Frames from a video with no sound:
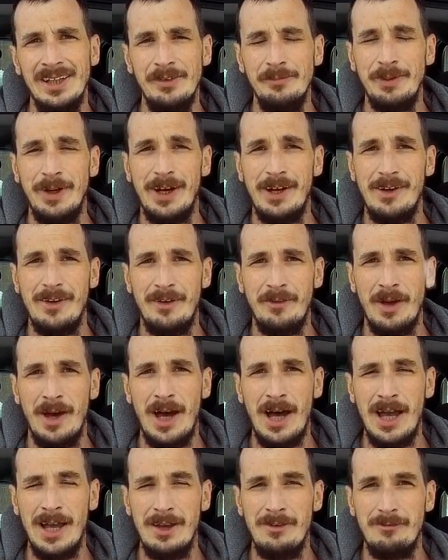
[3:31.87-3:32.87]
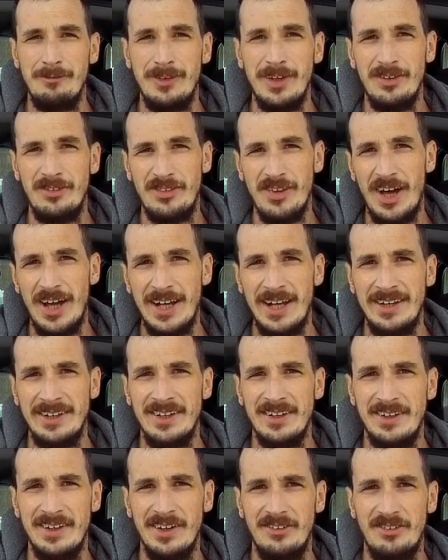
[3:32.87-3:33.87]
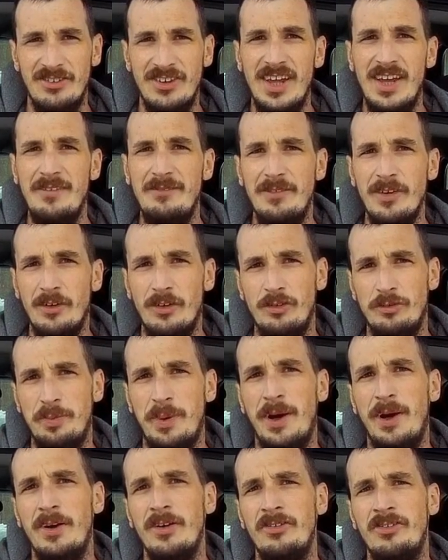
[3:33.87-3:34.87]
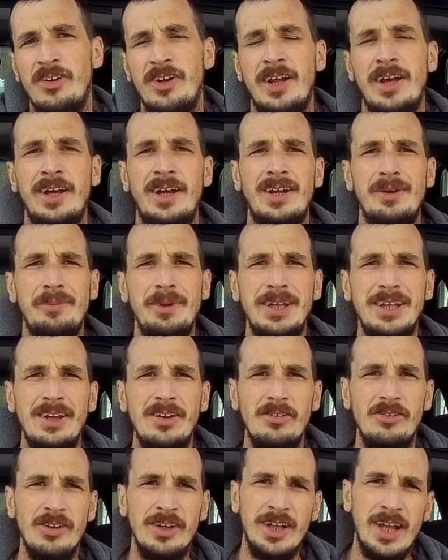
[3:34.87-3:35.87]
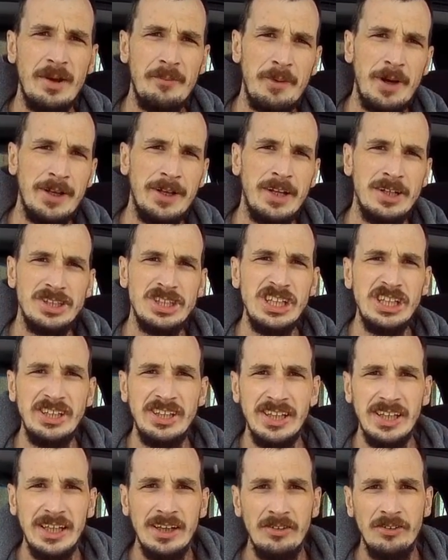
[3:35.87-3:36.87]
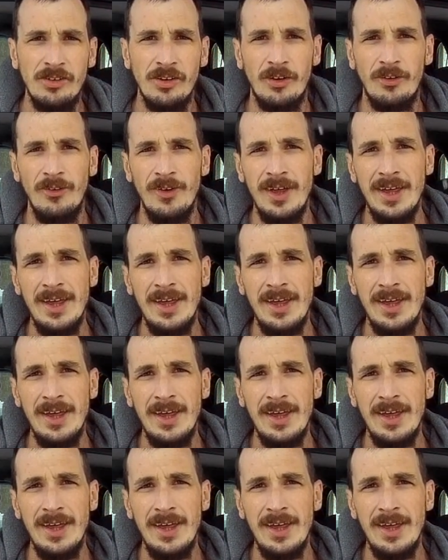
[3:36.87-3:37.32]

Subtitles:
But I've decided to just save those parts, and I'm going to be using them on the GT. So